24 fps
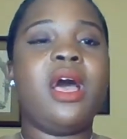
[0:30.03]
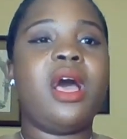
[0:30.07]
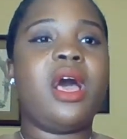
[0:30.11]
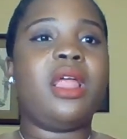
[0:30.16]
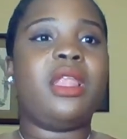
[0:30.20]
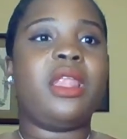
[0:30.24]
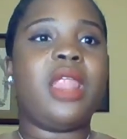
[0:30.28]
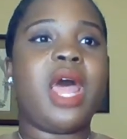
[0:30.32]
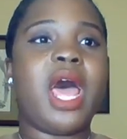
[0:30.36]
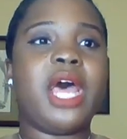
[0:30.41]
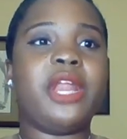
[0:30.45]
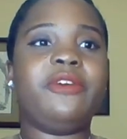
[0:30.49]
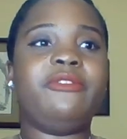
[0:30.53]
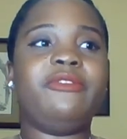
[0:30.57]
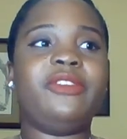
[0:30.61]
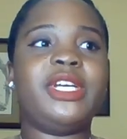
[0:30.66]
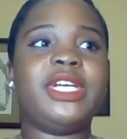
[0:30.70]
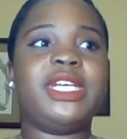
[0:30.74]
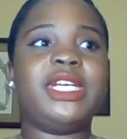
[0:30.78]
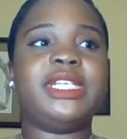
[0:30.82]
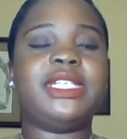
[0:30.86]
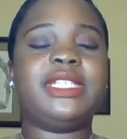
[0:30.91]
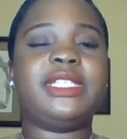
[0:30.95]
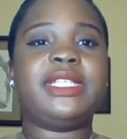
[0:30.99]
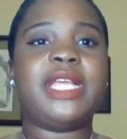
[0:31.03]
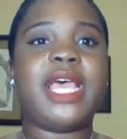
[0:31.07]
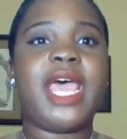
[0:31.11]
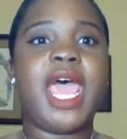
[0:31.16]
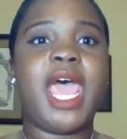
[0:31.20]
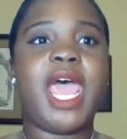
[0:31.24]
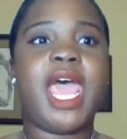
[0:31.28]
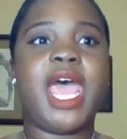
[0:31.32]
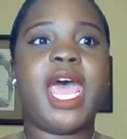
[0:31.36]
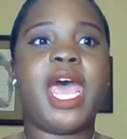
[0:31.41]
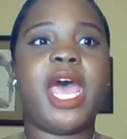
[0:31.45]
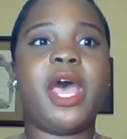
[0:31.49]
A lot of us
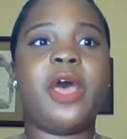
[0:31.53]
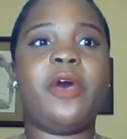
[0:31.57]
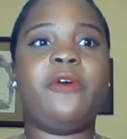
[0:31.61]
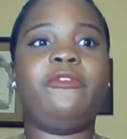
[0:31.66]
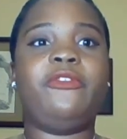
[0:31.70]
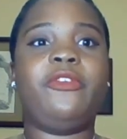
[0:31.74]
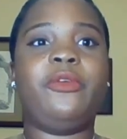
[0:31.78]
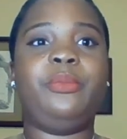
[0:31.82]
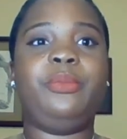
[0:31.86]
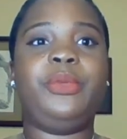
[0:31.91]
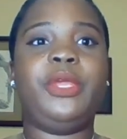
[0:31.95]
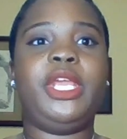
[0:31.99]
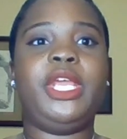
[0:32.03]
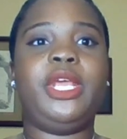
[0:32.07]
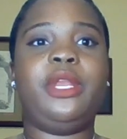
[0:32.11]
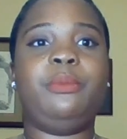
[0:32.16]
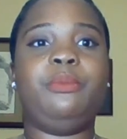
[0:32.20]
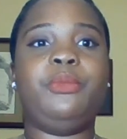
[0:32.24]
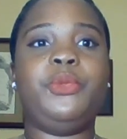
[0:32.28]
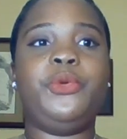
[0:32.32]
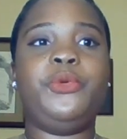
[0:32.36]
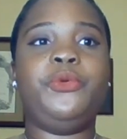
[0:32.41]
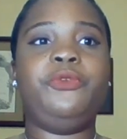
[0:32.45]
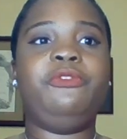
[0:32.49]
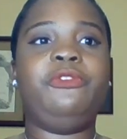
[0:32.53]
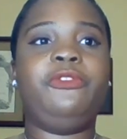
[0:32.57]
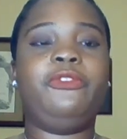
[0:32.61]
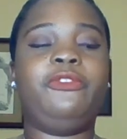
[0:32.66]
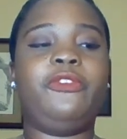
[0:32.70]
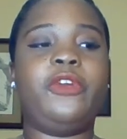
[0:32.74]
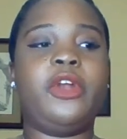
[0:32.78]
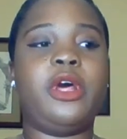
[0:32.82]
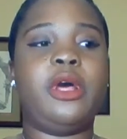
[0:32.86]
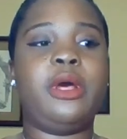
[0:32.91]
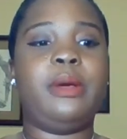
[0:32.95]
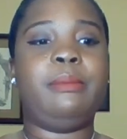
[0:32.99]
have been moved
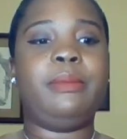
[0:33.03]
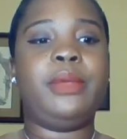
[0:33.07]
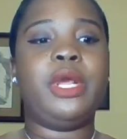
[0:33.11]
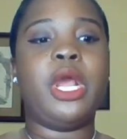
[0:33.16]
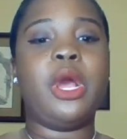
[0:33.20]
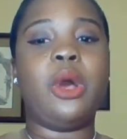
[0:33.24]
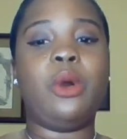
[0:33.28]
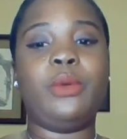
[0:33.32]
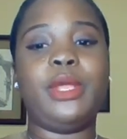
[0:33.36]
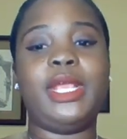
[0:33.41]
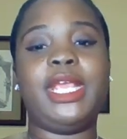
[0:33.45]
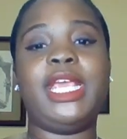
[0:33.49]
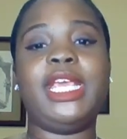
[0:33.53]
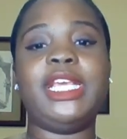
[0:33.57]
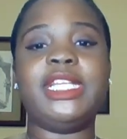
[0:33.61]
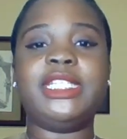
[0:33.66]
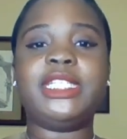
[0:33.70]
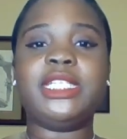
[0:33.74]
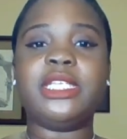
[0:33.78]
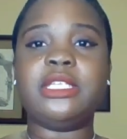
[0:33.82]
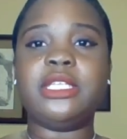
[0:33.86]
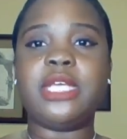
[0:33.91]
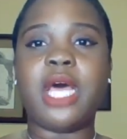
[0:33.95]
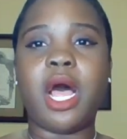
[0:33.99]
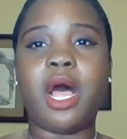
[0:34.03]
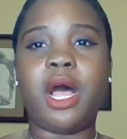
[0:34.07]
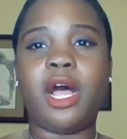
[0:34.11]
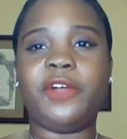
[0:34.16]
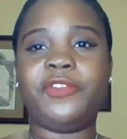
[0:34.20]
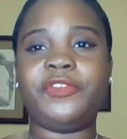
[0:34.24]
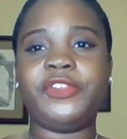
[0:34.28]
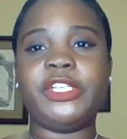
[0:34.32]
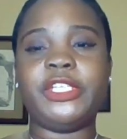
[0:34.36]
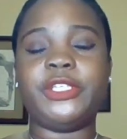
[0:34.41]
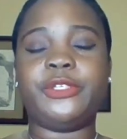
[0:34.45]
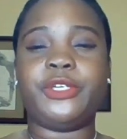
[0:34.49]
from going into the
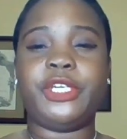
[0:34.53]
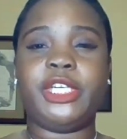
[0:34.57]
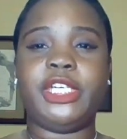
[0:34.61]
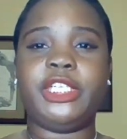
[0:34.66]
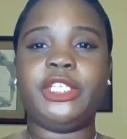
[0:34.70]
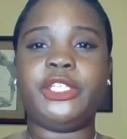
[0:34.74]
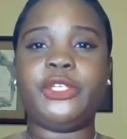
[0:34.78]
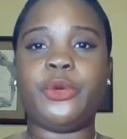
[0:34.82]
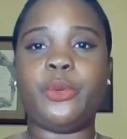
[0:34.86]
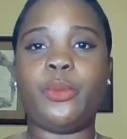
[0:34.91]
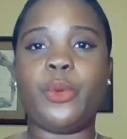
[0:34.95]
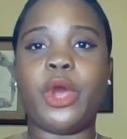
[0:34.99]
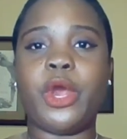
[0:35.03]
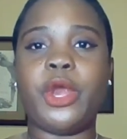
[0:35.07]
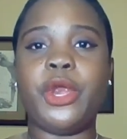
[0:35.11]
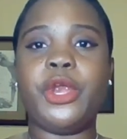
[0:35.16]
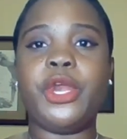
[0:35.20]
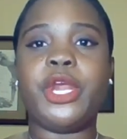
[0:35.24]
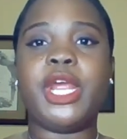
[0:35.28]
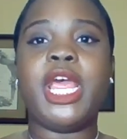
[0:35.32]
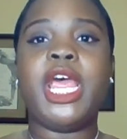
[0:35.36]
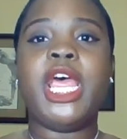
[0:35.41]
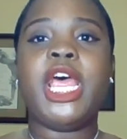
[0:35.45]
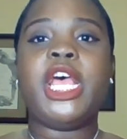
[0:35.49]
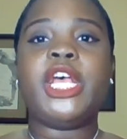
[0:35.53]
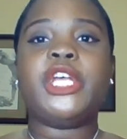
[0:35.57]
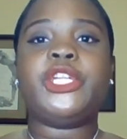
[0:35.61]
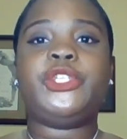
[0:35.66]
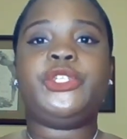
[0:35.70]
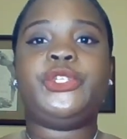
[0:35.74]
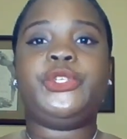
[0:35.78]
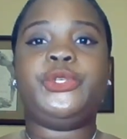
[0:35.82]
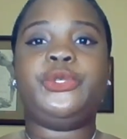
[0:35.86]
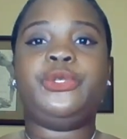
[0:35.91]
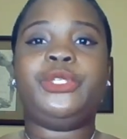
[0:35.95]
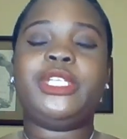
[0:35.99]
office or into work
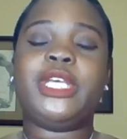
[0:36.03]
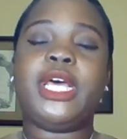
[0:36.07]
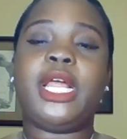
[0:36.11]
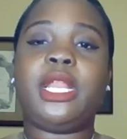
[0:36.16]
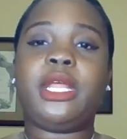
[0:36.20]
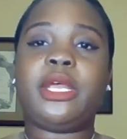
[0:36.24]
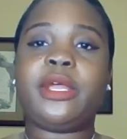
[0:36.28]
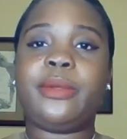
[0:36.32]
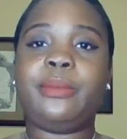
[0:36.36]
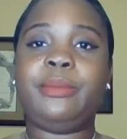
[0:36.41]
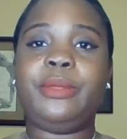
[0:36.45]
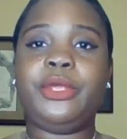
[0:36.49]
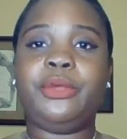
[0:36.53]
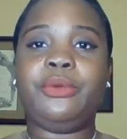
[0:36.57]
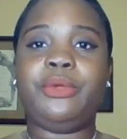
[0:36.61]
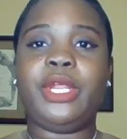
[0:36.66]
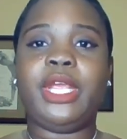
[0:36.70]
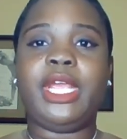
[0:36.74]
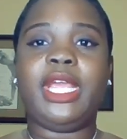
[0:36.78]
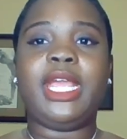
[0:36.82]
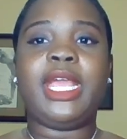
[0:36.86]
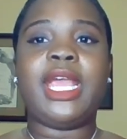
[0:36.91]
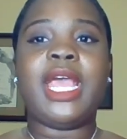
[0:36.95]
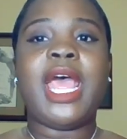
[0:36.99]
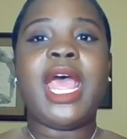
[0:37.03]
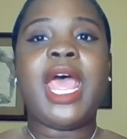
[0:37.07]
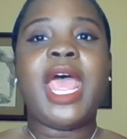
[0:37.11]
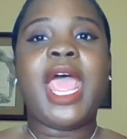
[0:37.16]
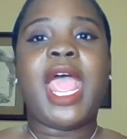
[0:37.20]
to telecommuting,